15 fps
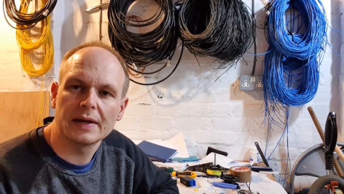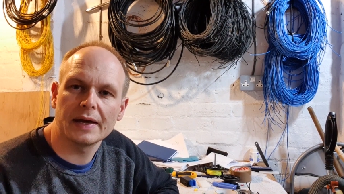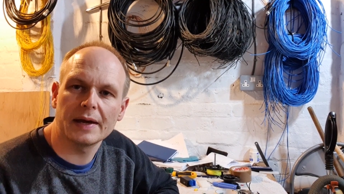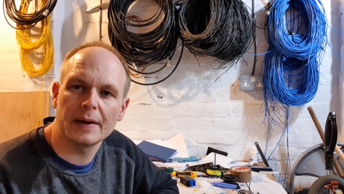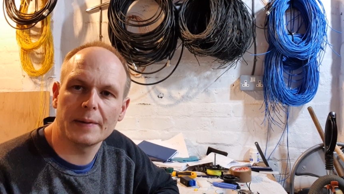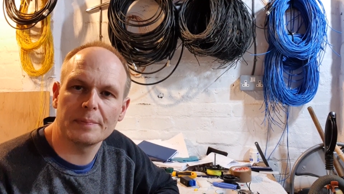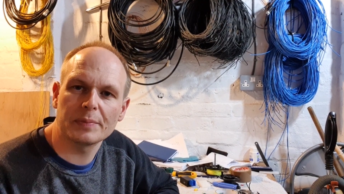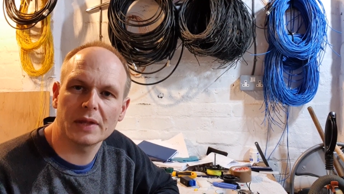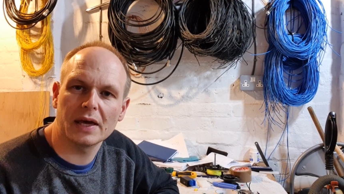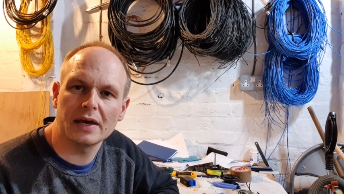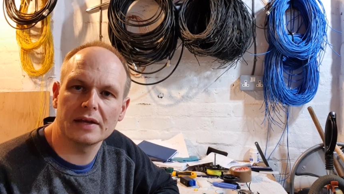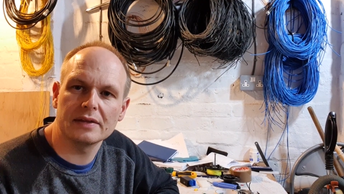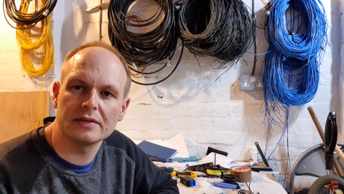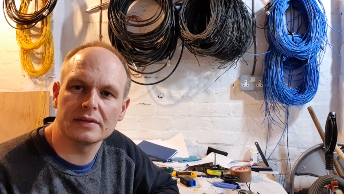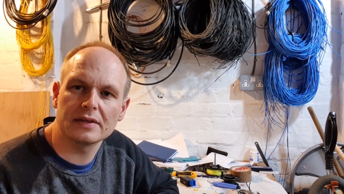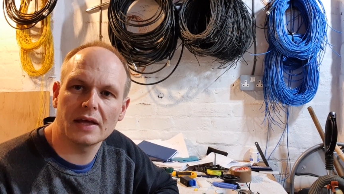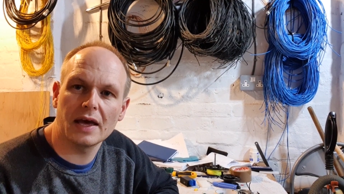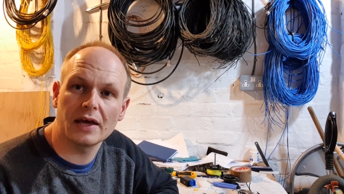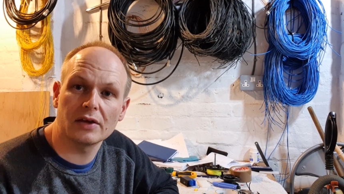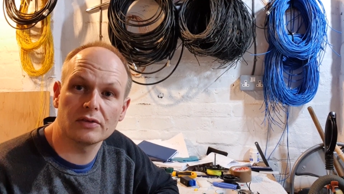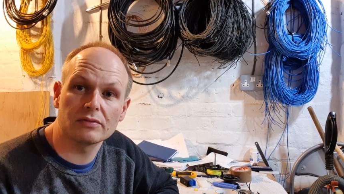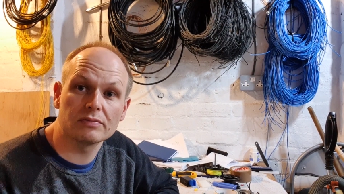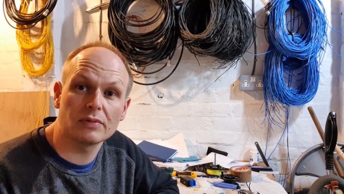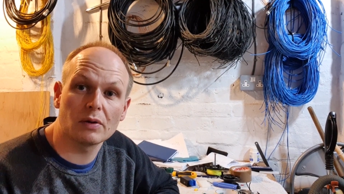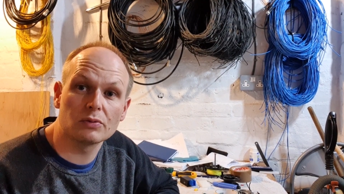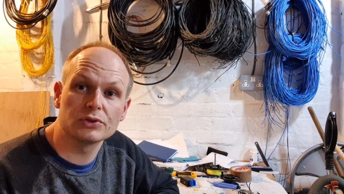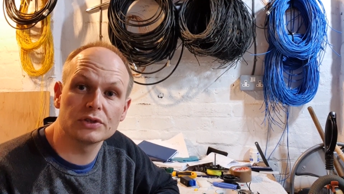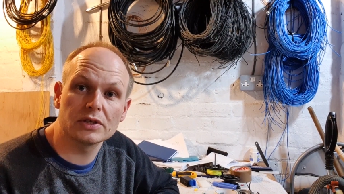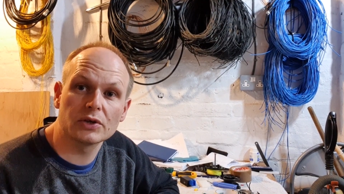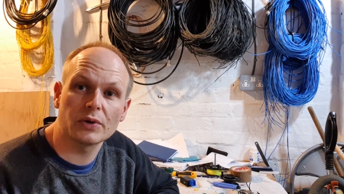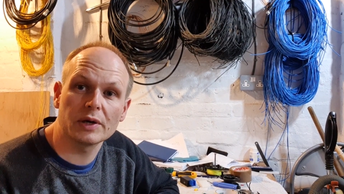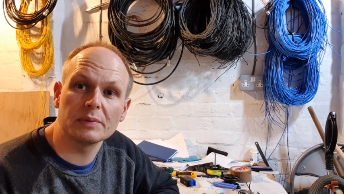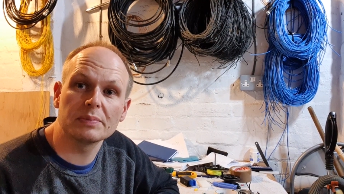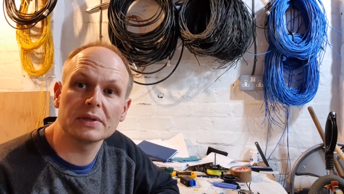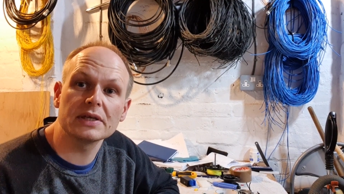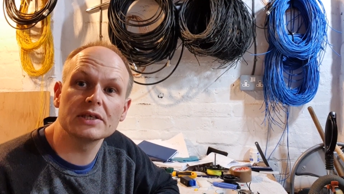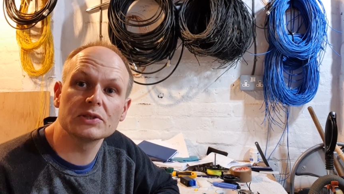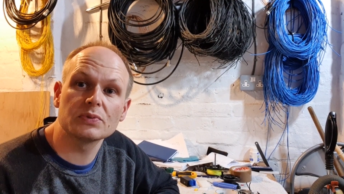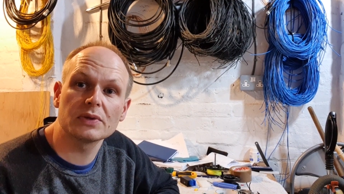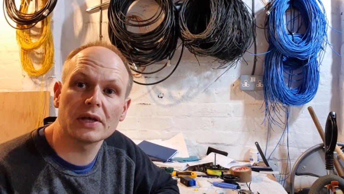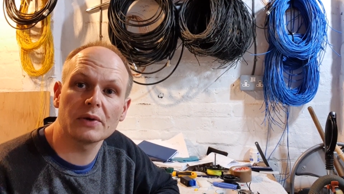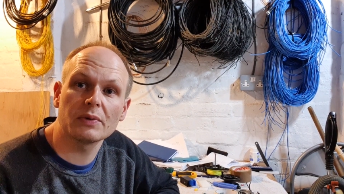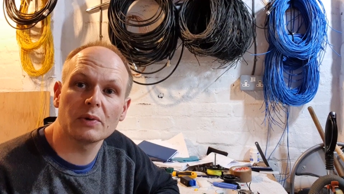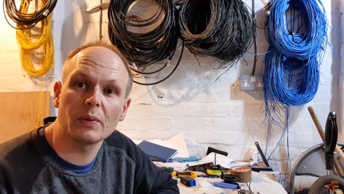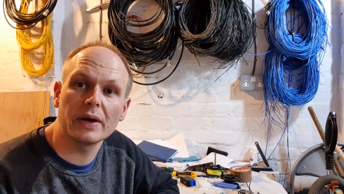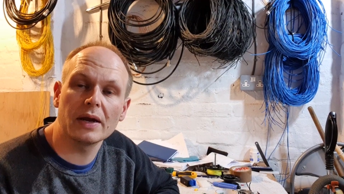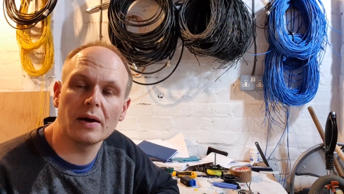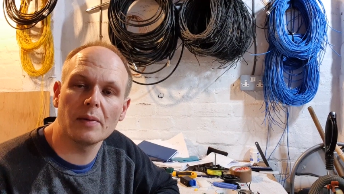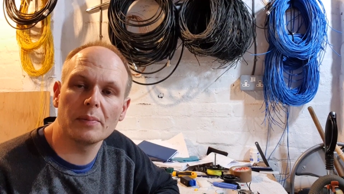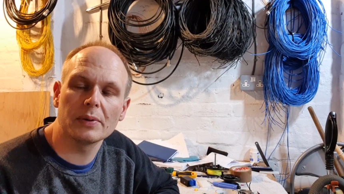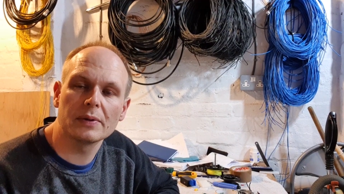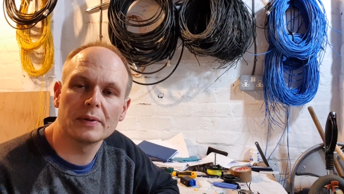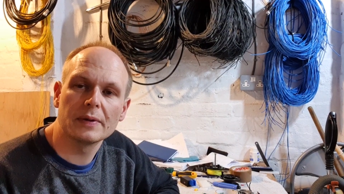I was really quite pleased with how it went up.